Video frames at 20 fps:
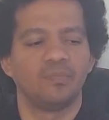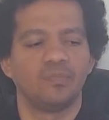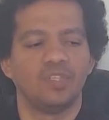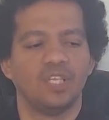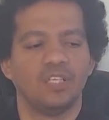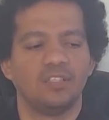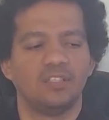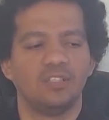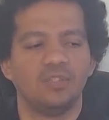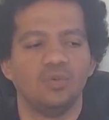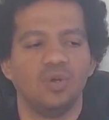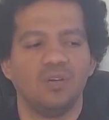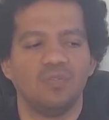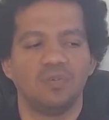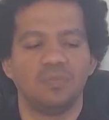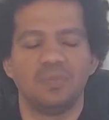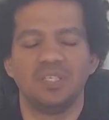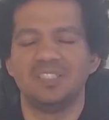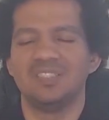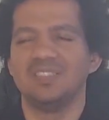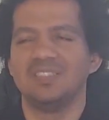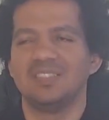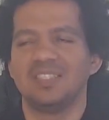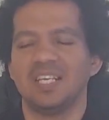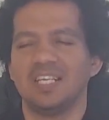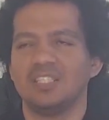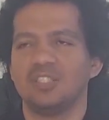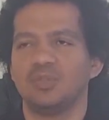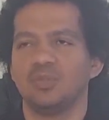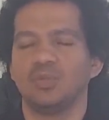that you have a busy
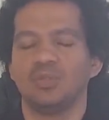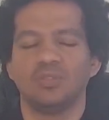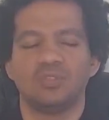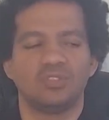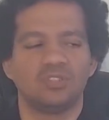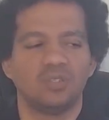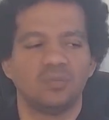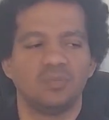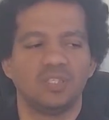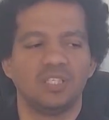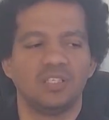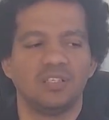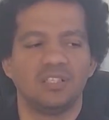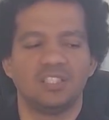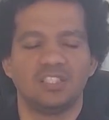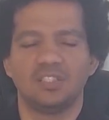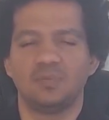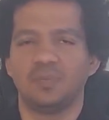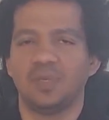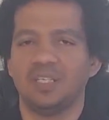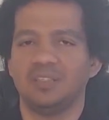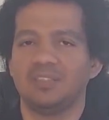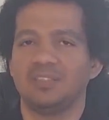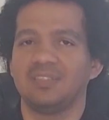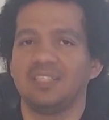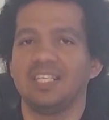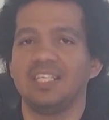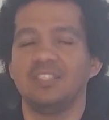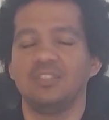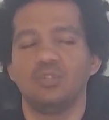schedule or something
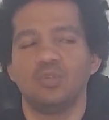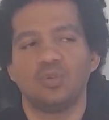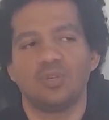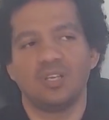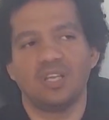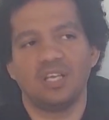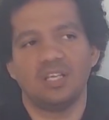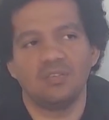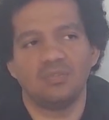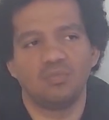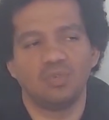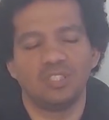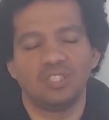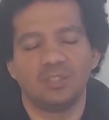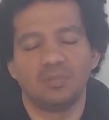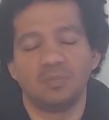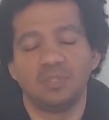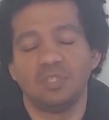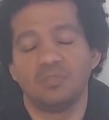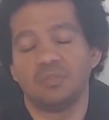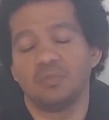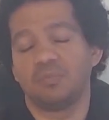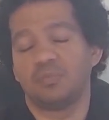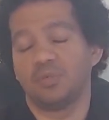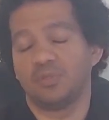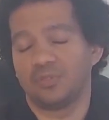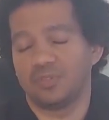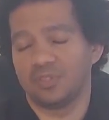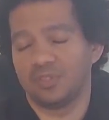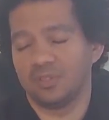unexpected in your life, whether it be of a
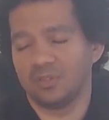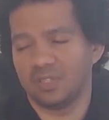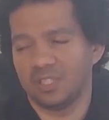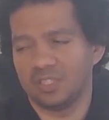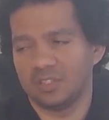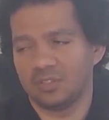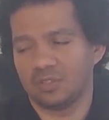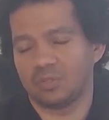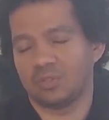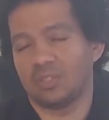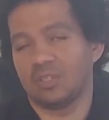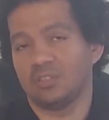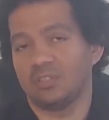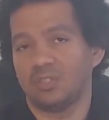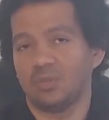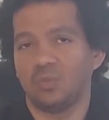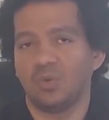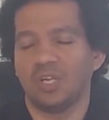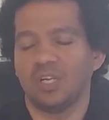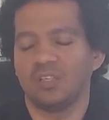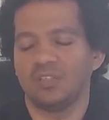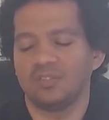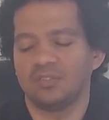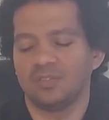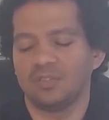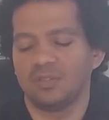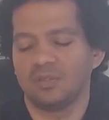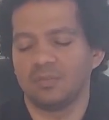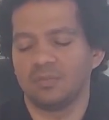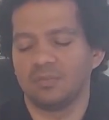personal nature or
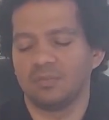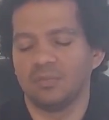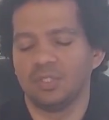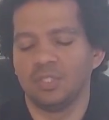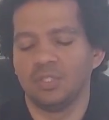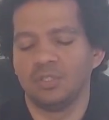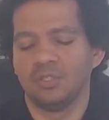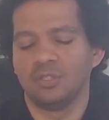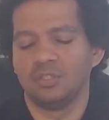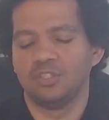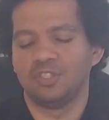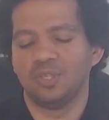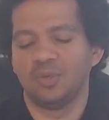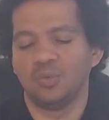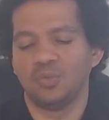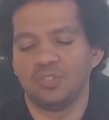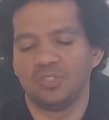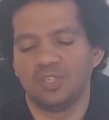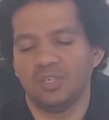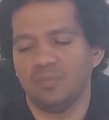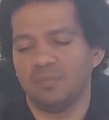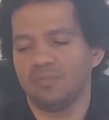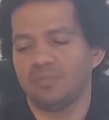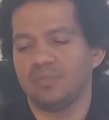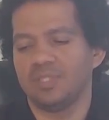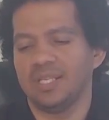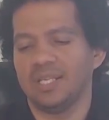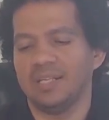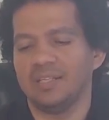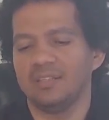otherwise, um, shows
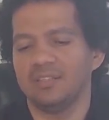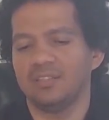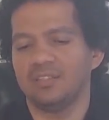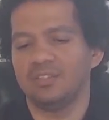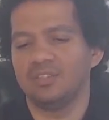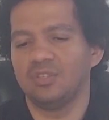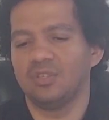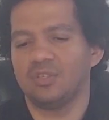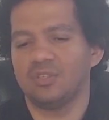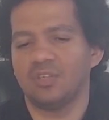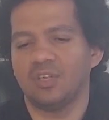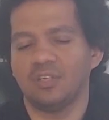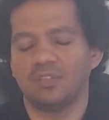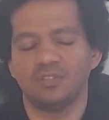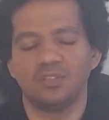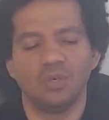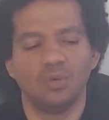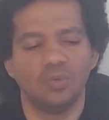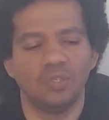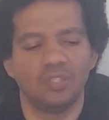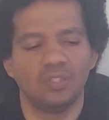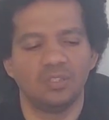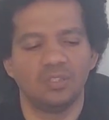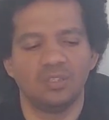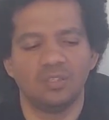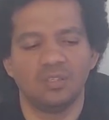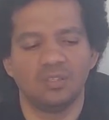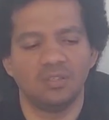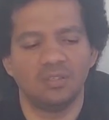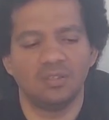up, then you're not going
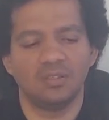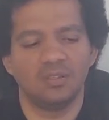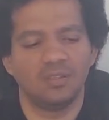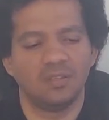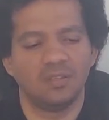to